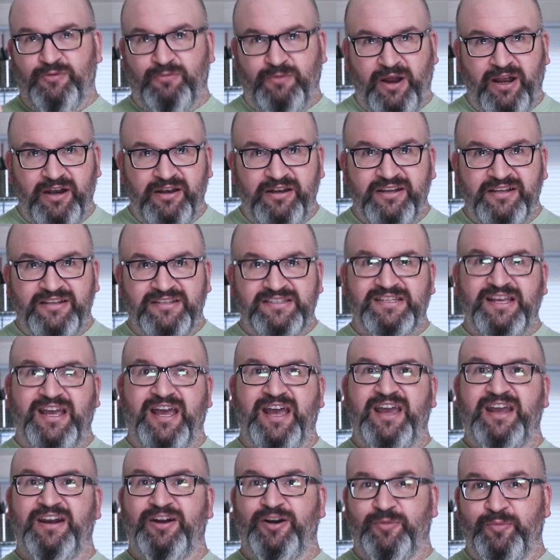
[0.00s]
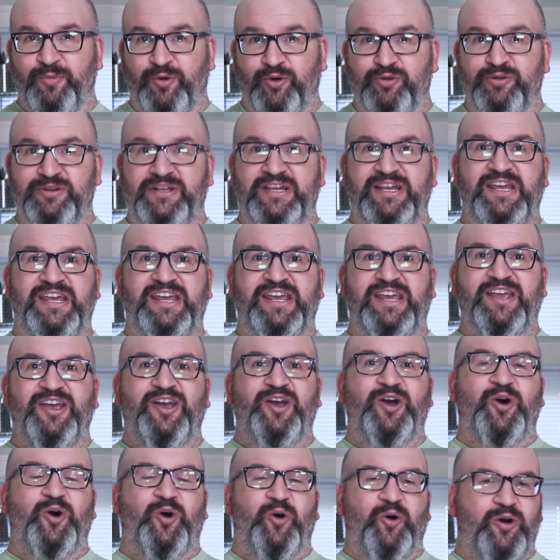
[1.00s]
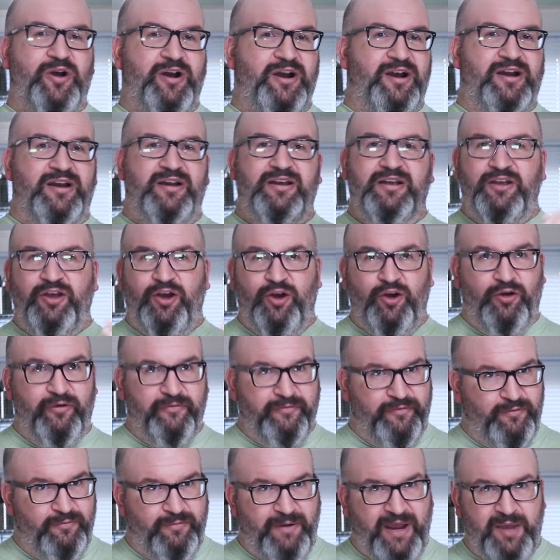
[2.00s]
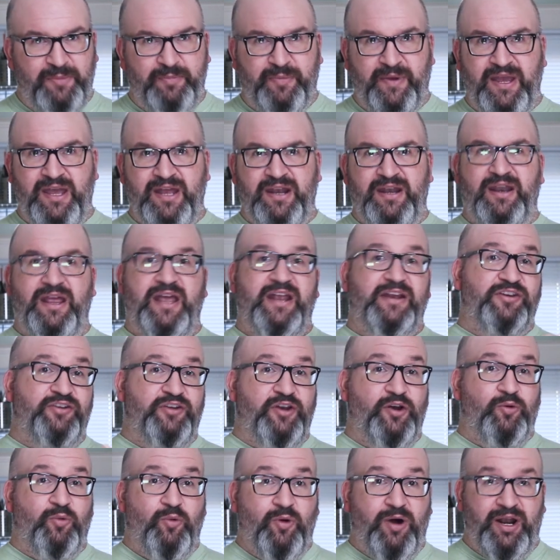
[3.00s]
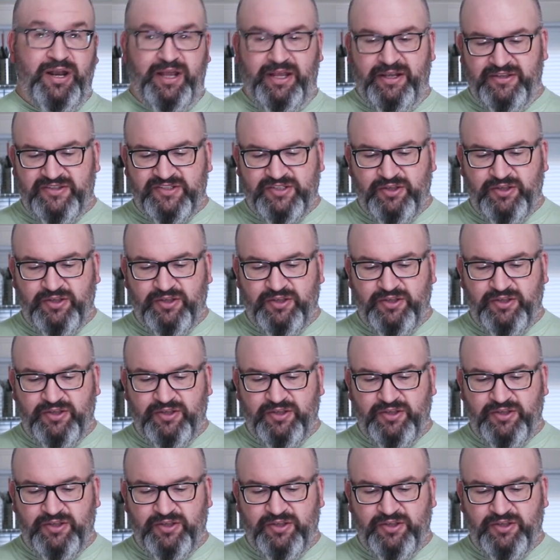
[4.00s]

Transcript: rotten inside or moldy or overripen and you don't want it.